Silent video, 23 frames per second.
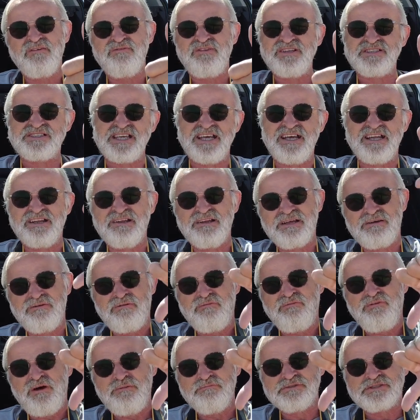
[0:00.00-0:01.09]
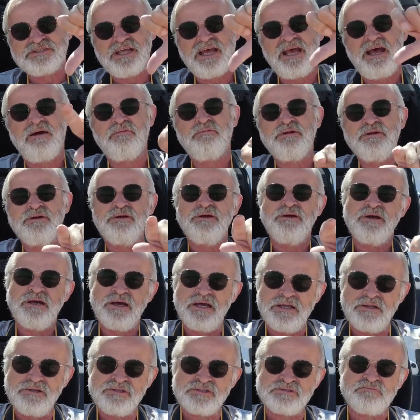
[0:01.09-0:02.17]
If you didn't, get a thumbs down.
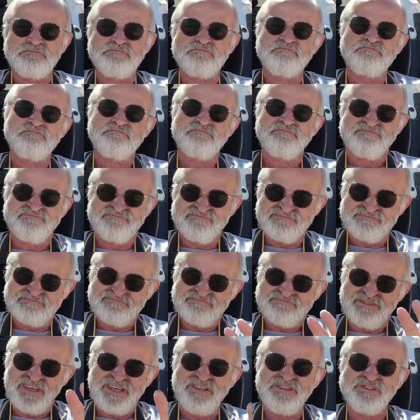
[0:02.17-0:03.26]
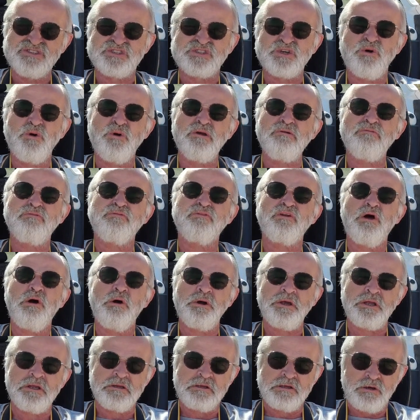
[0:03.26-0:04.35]
And enjoy
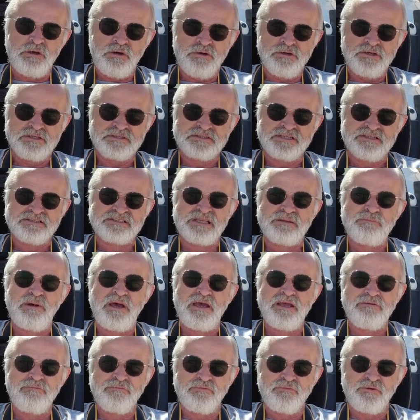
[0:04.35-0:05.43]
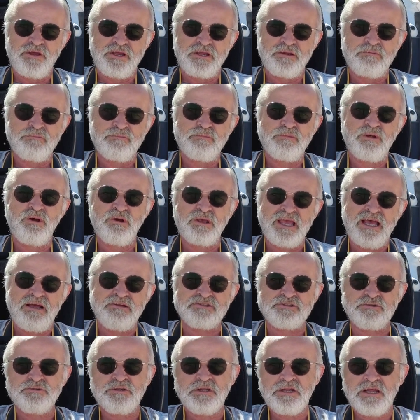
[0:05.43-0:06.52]
flying, guys. That's the main thing. I'll catch
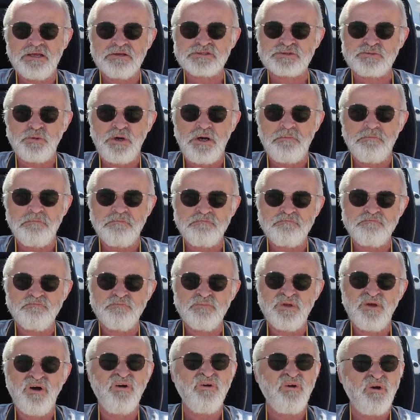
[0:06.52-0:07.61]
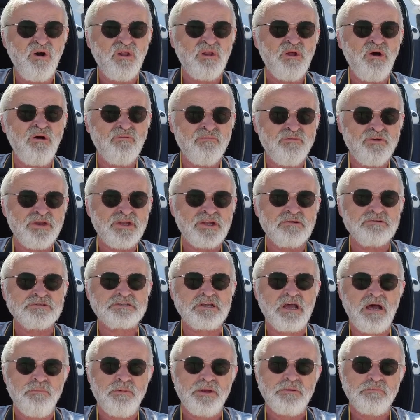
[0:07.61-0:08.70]
you on the next one. I've got a lot of videos
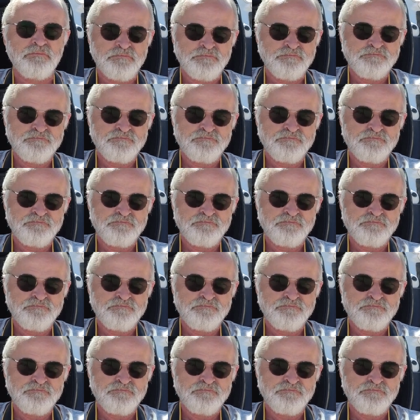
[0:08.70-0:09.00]
coming.